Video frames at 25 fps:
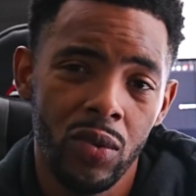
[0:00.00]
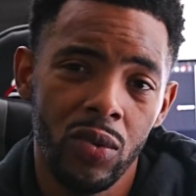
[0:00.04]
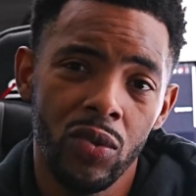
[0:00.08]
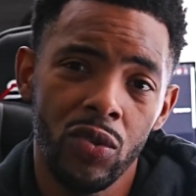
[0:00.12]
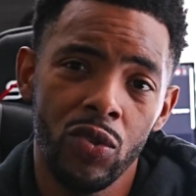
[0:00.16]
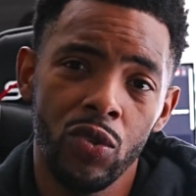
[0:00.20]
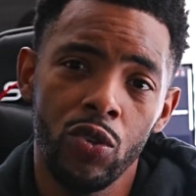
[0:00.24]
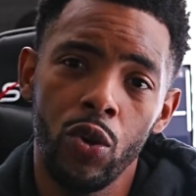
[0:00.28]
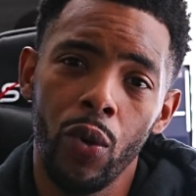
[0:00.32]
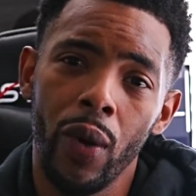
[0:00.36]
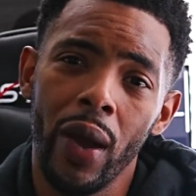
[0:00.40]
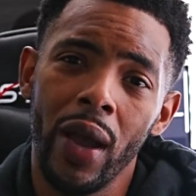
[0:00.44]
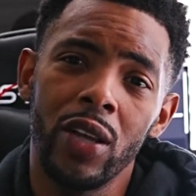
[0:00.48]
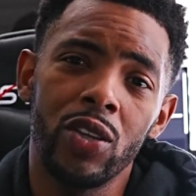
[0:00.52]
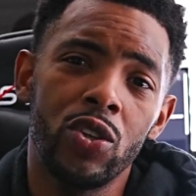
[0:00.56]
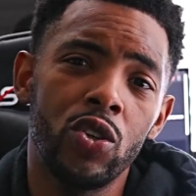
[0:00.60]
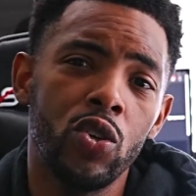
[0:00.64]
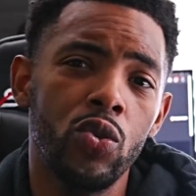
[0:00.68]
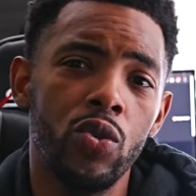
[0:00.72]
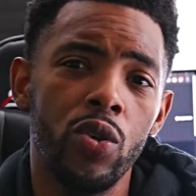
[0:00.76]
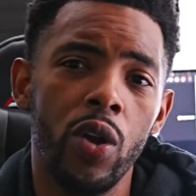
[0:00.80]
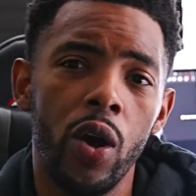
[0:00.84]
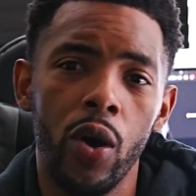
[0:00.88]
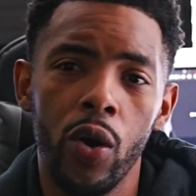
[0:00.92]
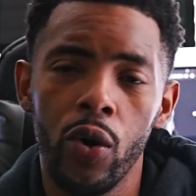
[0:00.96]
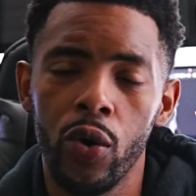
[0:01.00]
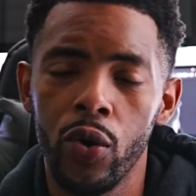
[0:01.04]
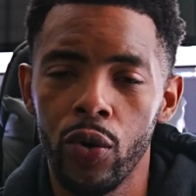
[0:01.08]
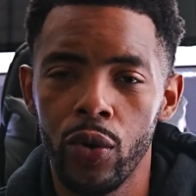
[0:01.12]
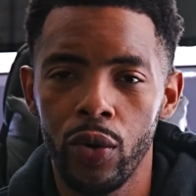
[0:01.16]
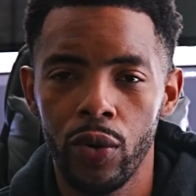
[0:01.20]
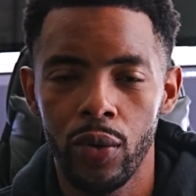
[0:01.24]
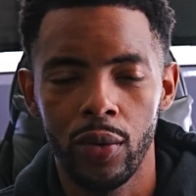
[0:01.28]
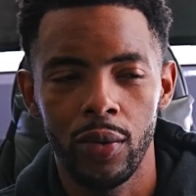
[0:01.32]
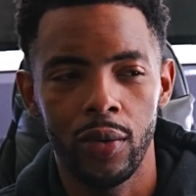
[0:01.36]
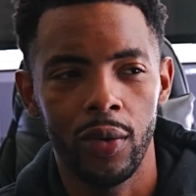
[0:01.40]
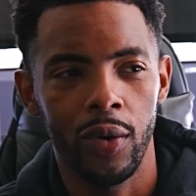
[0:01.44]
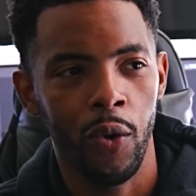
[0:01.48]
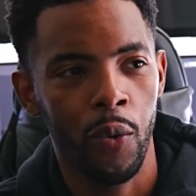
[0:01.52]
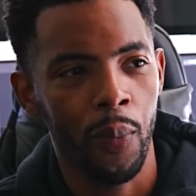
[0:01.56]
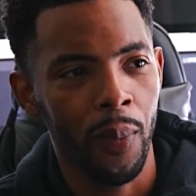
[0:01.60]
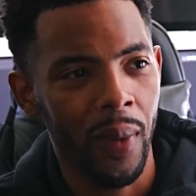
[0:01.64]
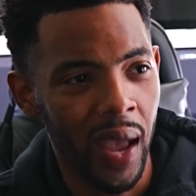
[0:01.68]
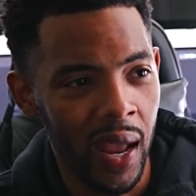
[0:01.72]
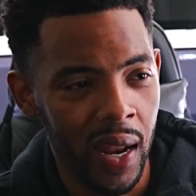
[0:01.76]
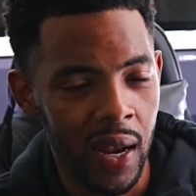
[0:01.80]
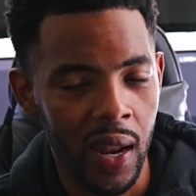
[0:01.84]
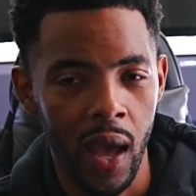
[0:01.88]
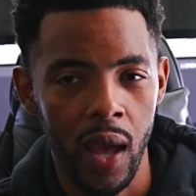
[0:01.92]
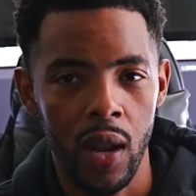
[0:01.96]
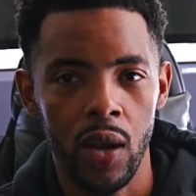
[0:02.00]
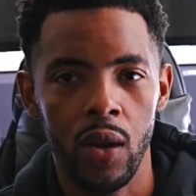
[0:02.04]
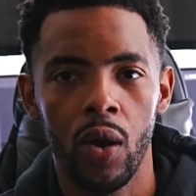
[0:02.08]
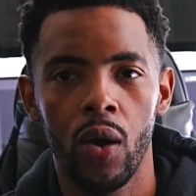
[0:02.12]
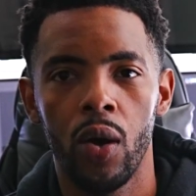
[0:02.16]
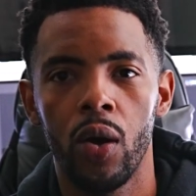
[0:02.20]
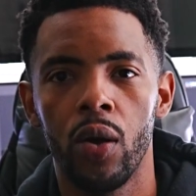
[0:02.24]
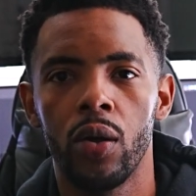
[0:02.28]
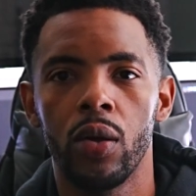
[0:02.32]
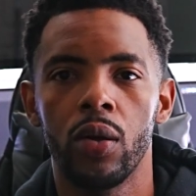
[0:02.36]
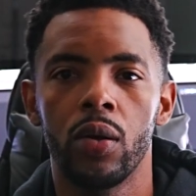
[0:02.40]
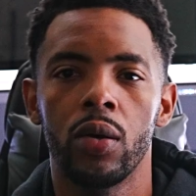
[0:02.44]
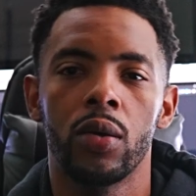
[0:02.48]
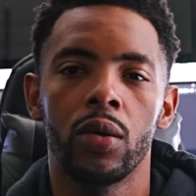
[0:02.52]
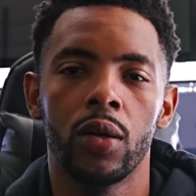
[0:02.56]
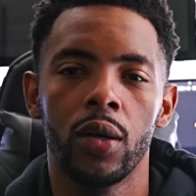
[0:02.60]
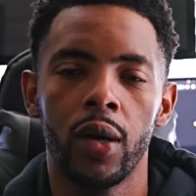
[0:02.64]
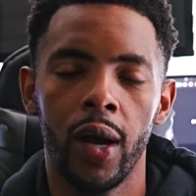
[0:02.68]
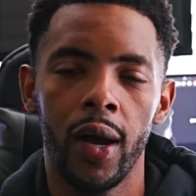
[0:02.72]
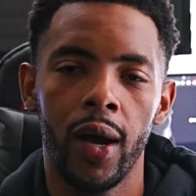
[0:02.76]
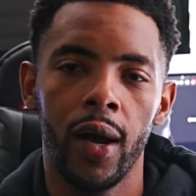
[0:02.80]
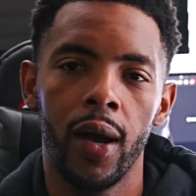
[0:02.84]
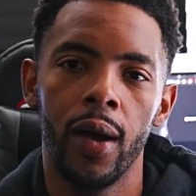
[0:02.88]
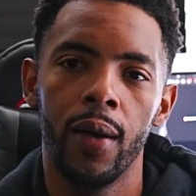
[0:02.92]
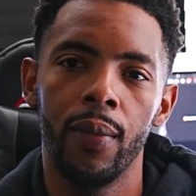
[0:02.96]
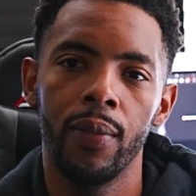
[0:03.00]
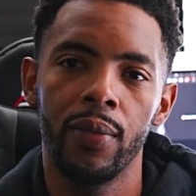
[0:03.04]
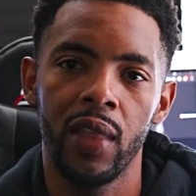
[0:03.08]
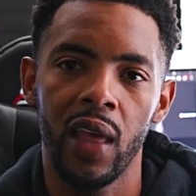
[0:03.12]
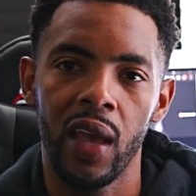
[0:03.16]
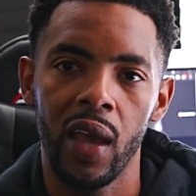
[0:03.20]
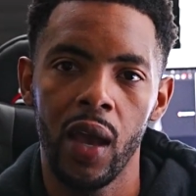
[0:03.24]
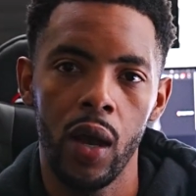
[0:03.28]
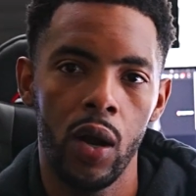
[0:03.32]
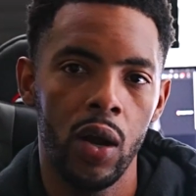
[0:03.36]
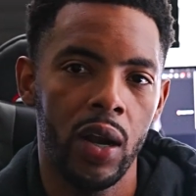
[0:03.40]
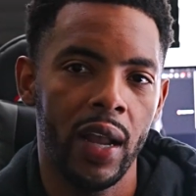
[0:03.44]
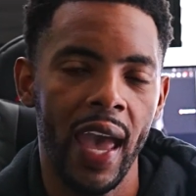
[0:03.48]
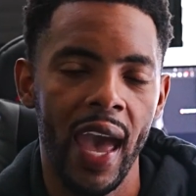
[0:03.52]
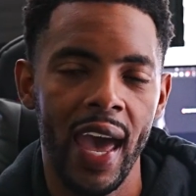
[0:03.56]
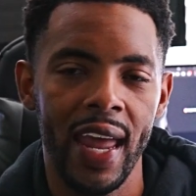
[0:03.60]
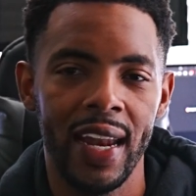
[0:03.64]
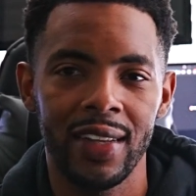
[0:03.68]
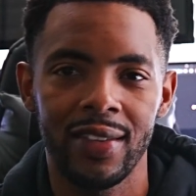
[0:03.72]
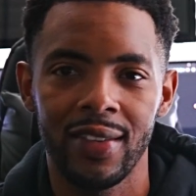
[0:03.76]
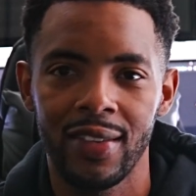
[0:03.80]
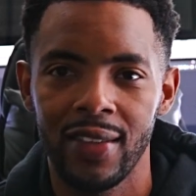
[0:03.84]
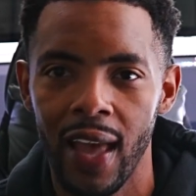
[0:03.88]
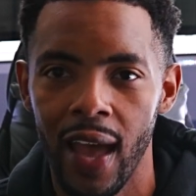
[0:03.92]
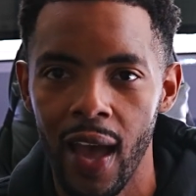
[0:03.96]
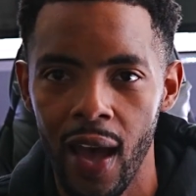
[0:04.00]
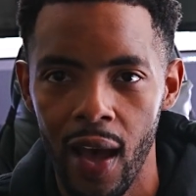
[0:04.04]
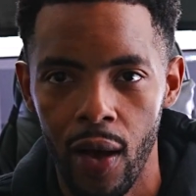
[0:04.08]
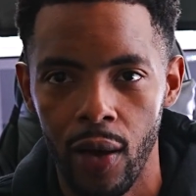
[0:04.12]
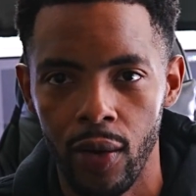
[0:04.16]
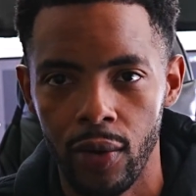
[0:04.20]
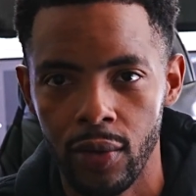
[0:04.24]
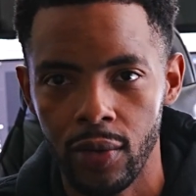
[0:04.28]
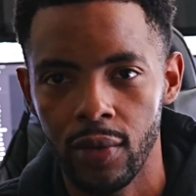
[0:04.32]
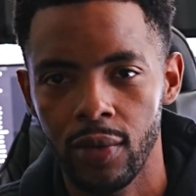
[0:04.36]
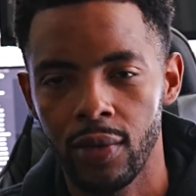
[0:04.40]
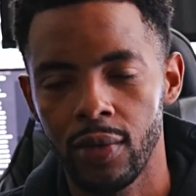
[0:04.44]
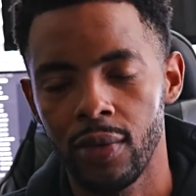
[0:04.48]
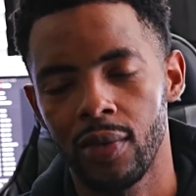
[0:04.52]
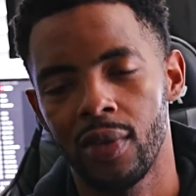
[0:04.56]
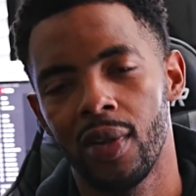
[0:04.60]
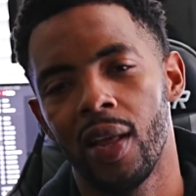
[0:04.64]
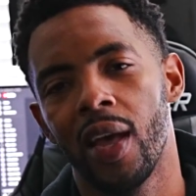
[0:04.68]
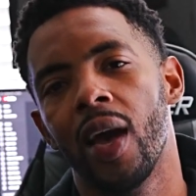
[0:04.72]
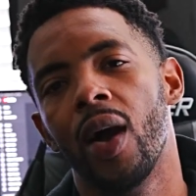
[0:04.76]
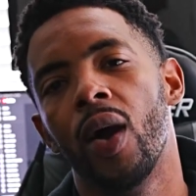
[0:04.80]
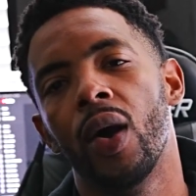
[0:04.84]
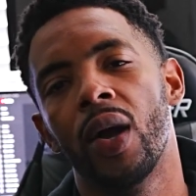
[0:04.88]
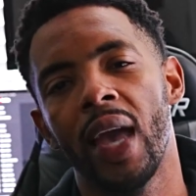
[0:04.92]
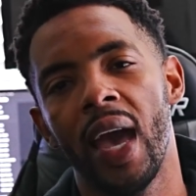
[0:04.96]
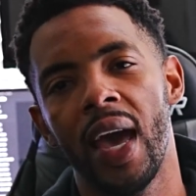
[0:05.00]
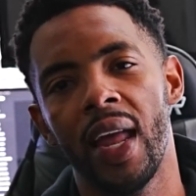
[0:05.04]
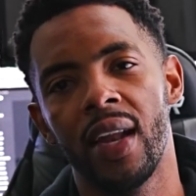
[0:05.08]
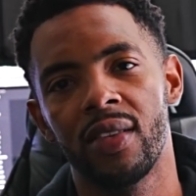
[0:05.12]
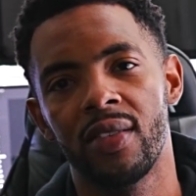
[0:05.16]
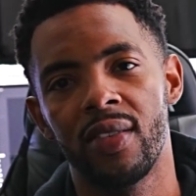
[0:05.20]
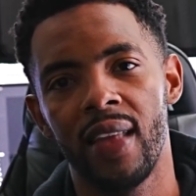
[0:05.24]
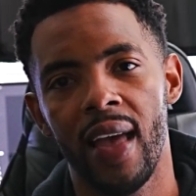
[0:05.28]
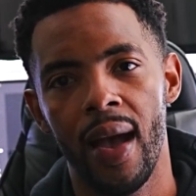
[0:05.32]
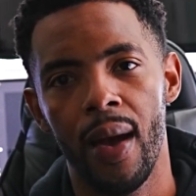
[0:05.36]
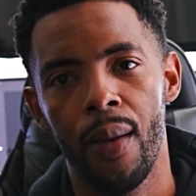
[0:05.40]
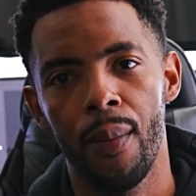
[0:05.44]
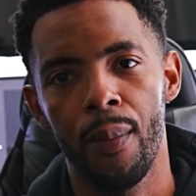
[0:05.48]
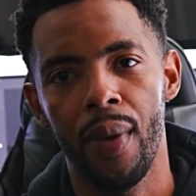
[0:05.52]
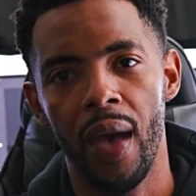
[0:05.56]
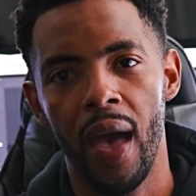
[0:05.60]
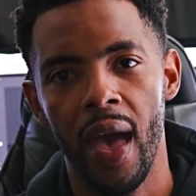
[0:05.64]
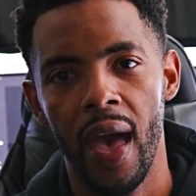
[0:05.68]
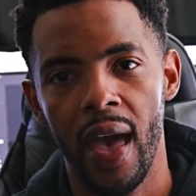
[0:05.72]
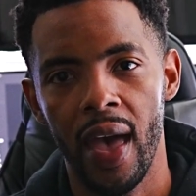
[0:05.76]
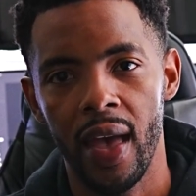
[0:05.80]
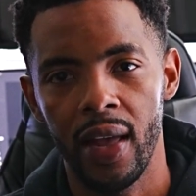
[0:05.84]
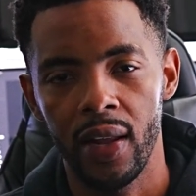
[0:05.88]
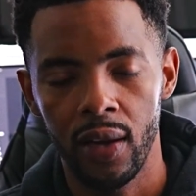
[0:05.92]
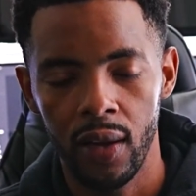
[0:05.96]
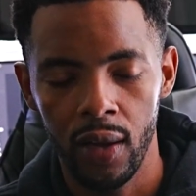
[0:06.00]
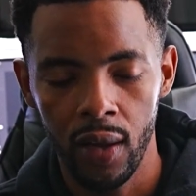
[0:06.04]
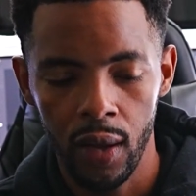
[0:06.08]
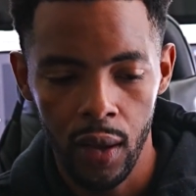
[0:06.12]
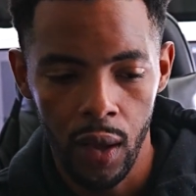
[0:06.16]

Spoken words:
So as you know, or may not know, the Hellcat is down. The Hellcat is down bad.